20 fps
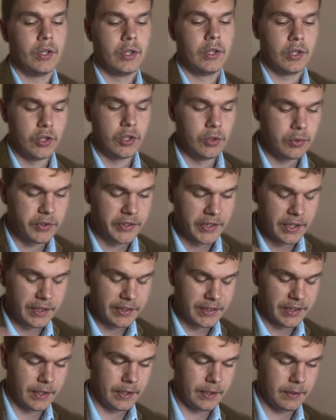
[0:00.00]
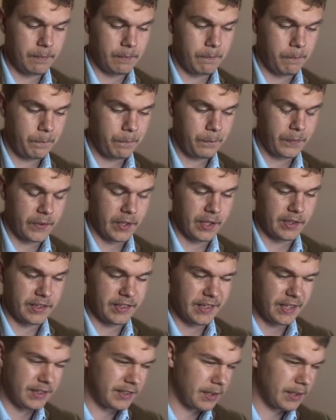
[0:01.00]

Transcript: use this and say